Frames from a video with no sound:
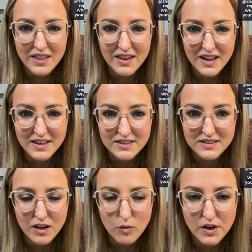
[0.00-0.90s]
I need to
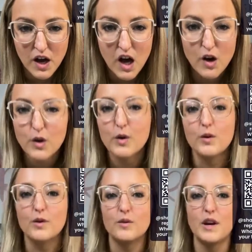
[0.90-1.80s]
sell one. Oh,
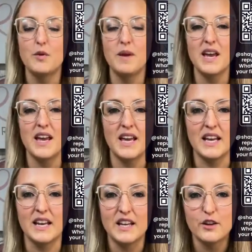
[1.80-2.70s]
what do you
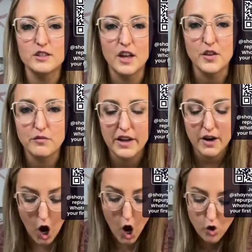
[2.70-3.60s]
mean? Your Southern Flair?
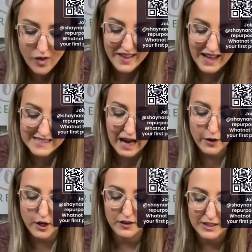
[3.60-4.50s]
Oh, like that's
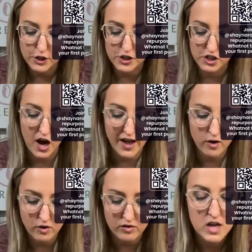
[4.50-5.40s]
your
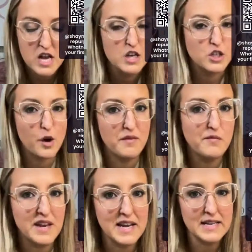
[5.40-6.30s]
style. So in
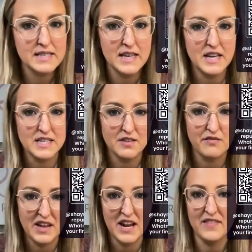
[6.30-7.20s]
Phoenix, it doesn't
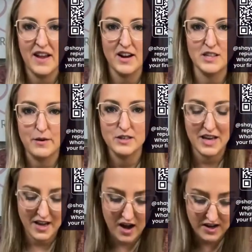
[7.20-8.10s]
fit in there. Is that what you're
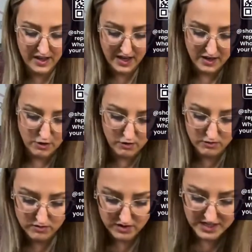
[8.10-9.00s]
saying? Kind of like
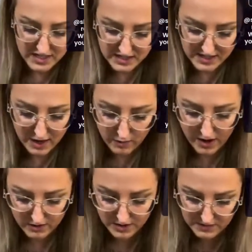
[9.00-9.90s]
it doesn't sell well
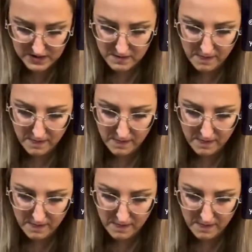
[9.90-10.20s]
or something?